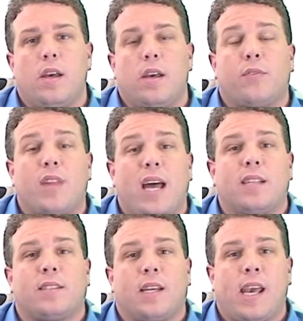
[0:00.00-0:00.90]
If that
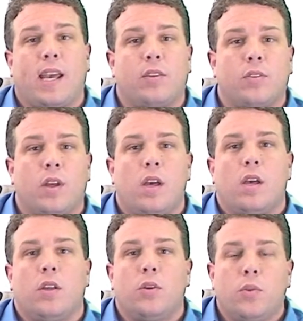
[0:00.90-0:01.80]
is the case,
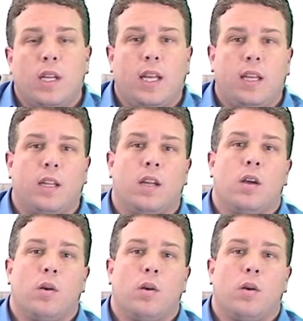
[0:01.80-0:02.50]
you need